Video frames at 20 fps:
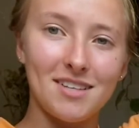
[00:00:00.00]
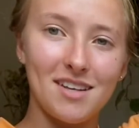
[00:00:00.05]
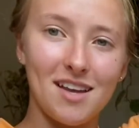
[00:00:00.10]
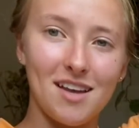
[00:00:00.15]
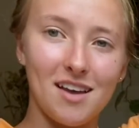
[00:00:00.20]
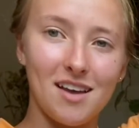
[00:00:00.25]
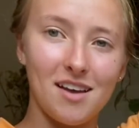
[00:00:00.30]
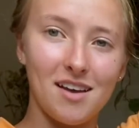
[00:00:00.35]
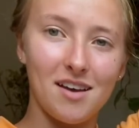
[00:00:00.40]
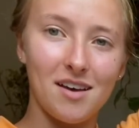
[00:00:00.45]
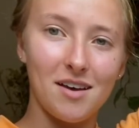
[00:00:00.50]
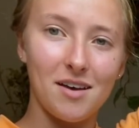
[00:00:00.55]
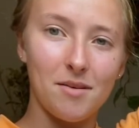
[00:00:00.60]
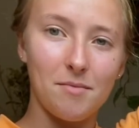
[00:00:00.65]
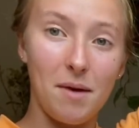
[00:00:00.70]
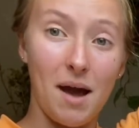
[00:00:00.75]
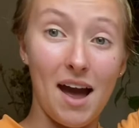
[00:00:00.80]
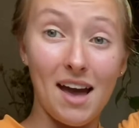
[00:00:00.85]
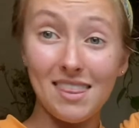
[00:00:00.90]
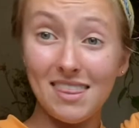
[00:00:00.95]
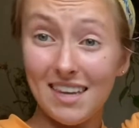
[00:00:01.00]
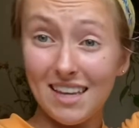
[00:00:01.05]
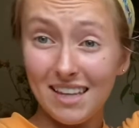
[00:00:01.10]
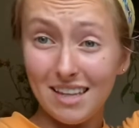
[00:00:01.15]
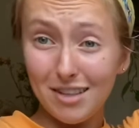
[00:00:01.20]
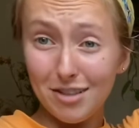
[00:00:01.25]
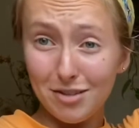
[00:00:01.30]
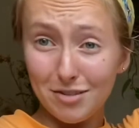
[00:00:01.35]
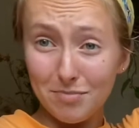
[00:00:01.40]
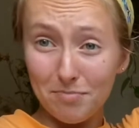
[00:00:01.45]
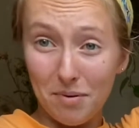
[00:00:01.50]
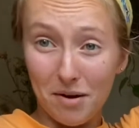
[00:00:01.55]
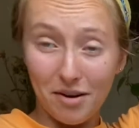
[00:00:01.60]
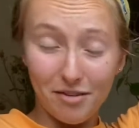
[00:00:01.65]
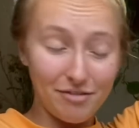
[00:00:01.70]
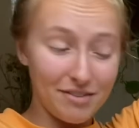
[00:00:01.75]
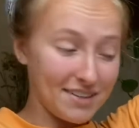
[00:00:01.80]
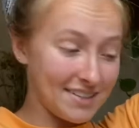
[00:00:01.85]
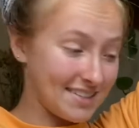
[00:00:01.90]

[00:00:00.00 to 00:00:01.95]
I think it looks perfect.